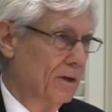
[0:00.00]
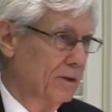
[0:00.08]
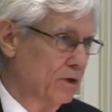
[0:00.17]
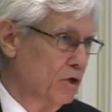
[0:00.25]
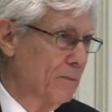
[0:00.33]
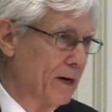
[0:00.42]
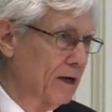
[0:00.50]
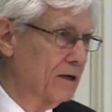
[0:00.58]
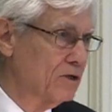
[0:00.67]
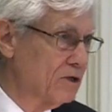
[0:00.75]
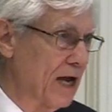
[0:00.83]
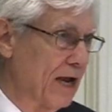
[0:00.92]
The New American
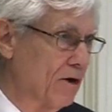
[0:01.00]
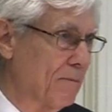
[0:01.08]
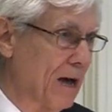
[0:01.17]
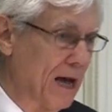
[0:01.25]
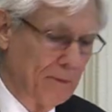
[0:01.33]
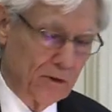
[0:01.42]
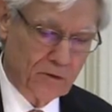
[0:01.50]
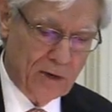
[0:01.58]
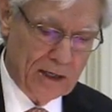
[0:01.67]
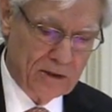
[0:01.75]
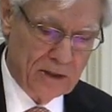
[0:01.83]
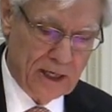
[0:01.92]
Standard Bible
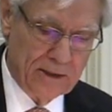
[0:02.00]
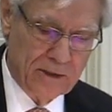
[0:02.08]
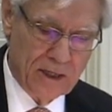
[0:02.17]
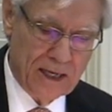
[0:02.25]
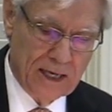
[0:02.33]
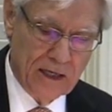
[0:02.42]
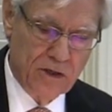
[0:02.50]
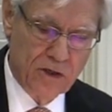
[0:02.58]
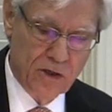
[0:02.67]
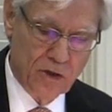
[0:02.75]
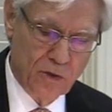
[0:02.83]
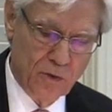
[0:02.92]
translates it
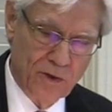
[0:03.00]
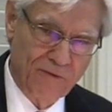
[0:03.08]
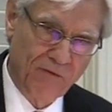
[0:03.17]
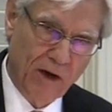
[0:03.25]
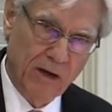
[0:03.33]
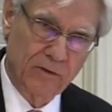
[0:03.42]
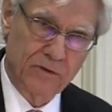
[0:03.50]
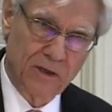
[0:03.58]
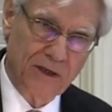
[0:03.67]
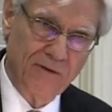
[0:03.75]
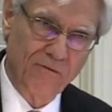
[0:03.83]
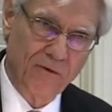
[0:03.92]
into, it follows a
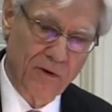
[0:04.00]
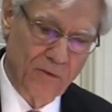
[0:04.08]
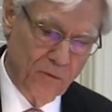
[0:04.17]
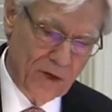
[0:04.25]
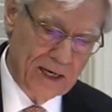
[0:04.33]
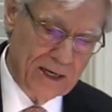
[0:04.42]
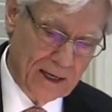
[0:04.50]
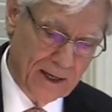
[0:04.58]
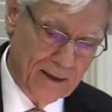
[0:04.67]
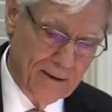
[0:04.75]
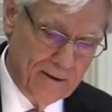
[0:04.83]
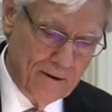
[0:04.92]
different
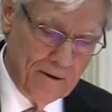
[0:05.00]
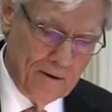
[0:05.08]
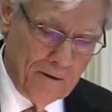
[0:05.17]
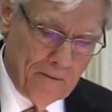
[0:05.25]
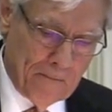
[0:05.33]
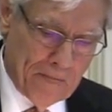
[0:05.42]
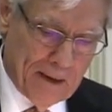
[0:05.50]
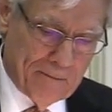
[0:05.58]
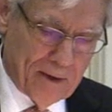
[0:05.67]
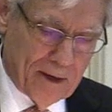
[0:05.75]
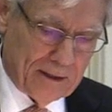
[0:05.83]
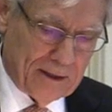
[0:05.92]
reading,
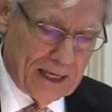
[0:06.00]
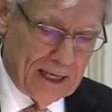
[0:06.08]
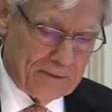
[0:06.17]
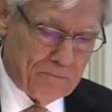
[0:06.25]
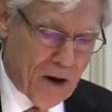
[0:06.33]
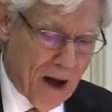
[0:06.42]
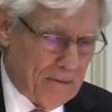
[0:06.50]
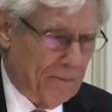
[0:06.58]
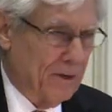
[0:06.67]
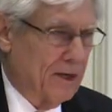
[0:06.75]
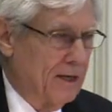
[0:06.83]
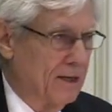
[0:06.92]
but it's
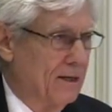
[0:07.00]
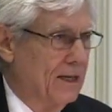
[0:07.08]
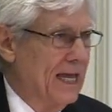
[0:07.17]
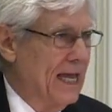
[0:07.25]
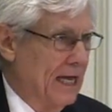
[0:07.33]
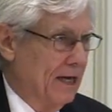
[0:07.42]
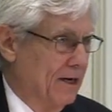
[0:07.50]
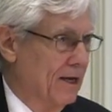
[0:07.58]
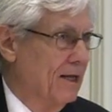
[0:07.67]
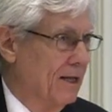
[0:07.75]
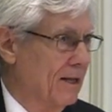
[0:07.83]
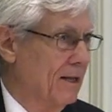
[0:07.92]
probably
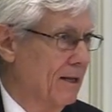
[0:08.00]
in